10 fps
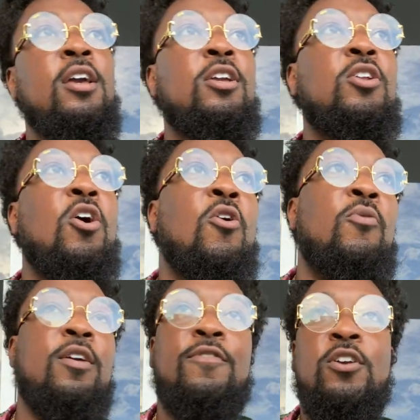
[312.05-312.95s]

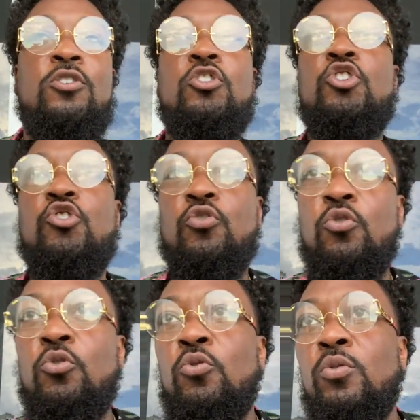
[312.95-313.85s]
if it's
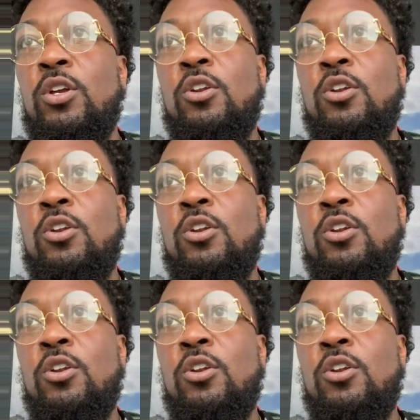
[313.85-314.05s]
true,